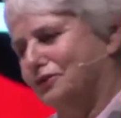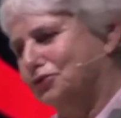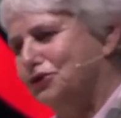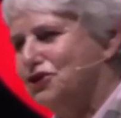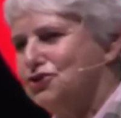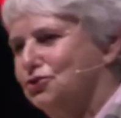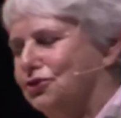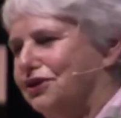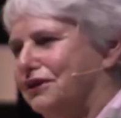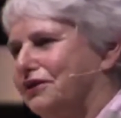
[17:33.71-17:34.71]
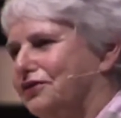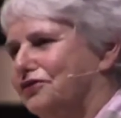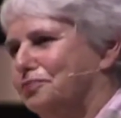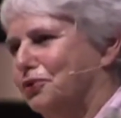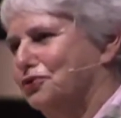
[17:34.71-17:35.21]
Aruna's story
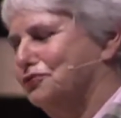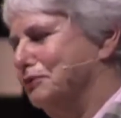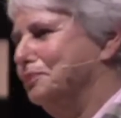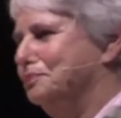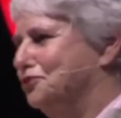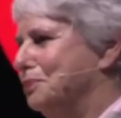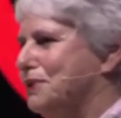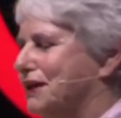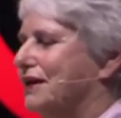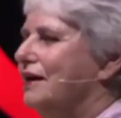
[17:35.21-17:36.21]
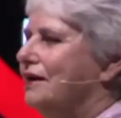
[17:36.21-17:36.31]
is both grip, gripping,